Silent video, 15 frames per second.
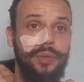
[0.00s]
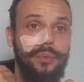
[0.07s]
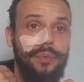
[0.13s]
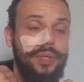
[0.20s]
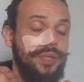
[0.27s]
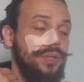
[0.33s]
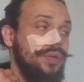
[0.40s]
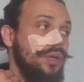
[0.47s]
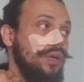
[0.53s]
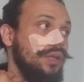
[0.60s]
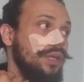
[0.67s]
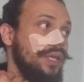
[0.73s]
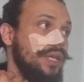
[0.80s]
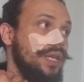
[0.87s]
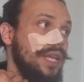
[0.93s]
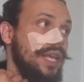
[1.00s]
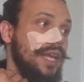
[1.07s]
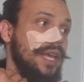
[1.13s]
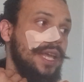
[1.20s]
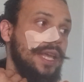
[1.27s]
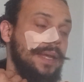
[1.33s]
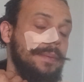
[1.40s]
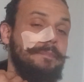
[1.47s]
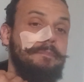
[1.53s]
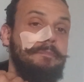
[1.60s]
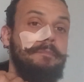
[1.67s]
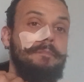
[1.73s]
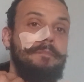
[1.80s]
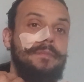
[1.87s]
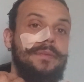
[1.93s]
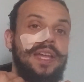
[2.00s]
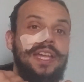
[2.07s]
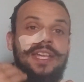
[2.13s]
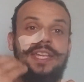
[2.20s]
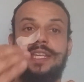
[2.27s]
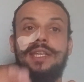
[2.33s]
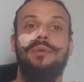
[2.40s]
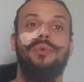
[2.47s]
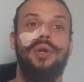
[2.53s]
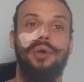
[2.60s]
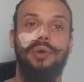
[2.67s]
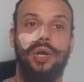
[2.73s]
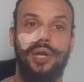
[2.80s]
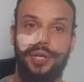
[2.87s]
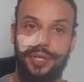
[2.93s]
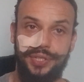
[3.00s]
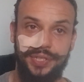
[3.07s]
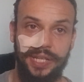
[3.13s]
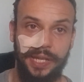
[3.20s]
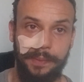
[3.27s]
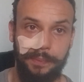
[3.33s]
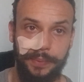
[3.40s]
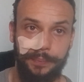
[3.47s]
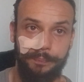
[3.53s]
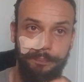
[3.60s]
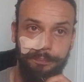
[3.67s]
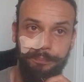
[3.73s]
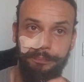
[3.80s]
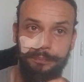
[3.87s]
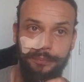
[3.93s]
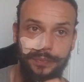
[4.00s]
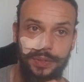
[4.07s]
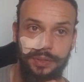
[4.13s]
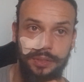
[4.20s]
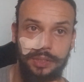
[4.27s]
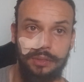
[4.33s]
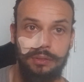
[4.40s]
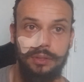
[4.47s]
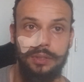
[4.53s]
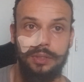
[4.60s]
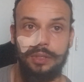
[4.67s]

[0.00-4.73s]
what do you call it, a hero archetype, you know?